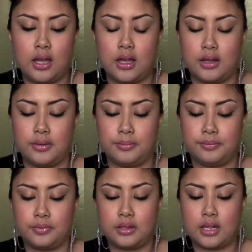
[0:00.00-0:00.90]
I
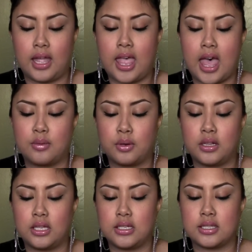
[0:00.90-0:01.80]
had one
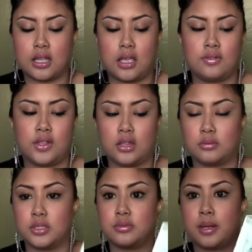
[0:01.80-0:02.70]
of these. I gave the other
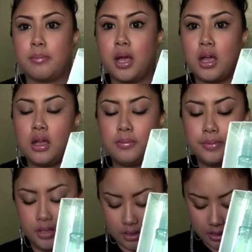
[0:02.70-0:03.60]
one to my mom.